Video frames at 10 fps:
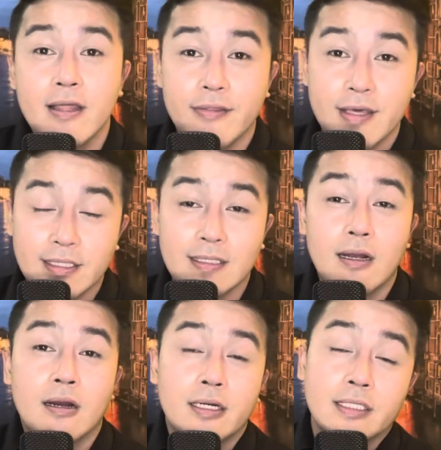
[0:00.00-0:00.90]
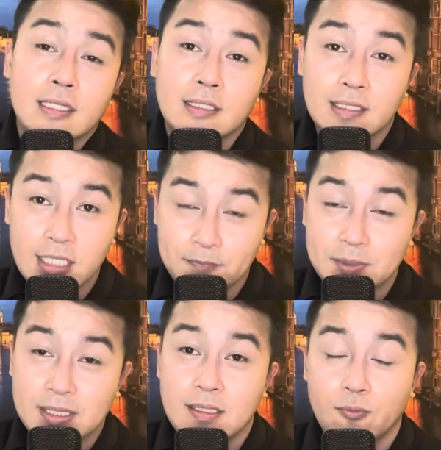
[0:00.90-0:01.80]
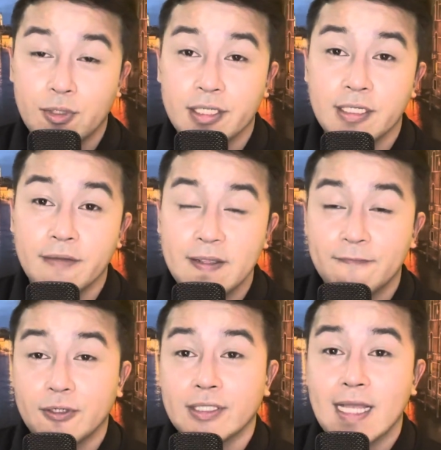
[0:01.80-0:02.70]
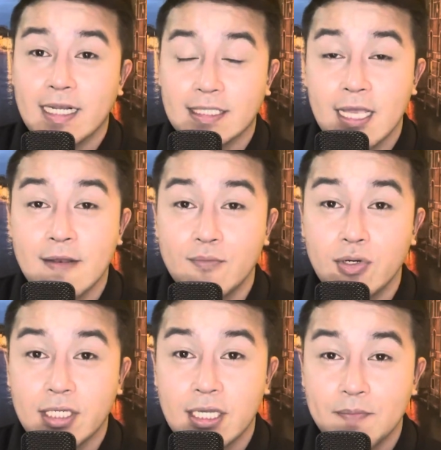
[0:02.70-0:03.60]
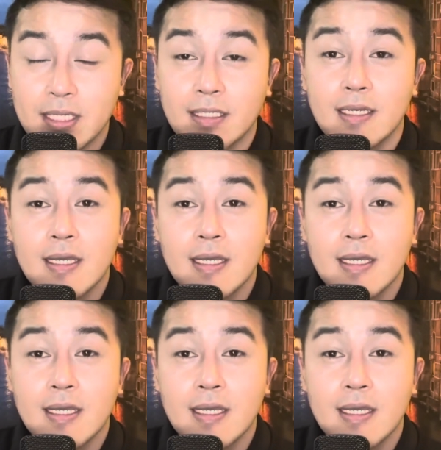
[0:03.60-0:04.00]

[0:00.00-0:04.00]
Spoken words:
These are the tips that we're giving for tax and bookkeeping.